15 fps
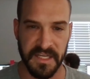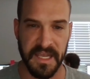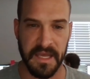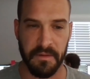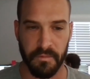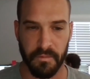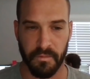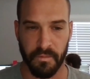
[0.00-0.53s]

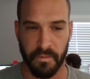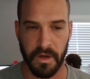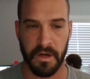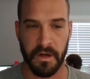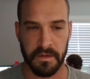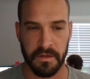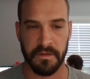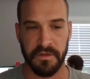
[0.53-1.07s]
get
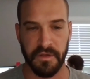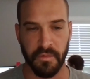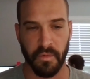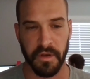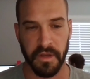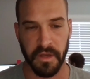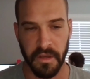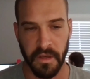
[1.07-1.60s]
where you
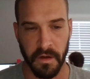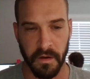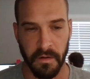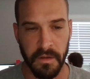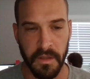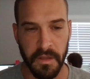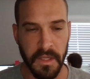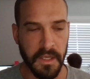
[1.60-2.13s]
want to
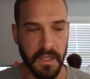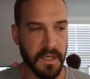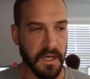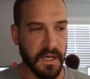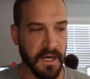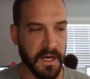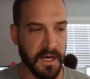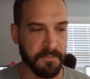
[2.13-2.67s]
go.
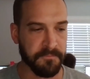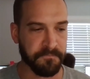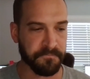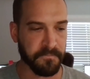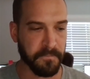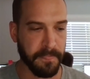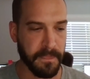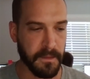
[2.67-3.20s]

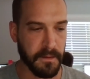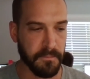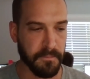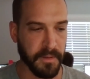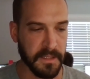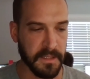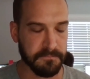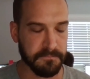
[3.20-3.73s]

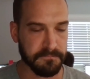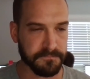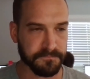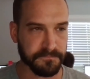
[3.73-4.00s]
But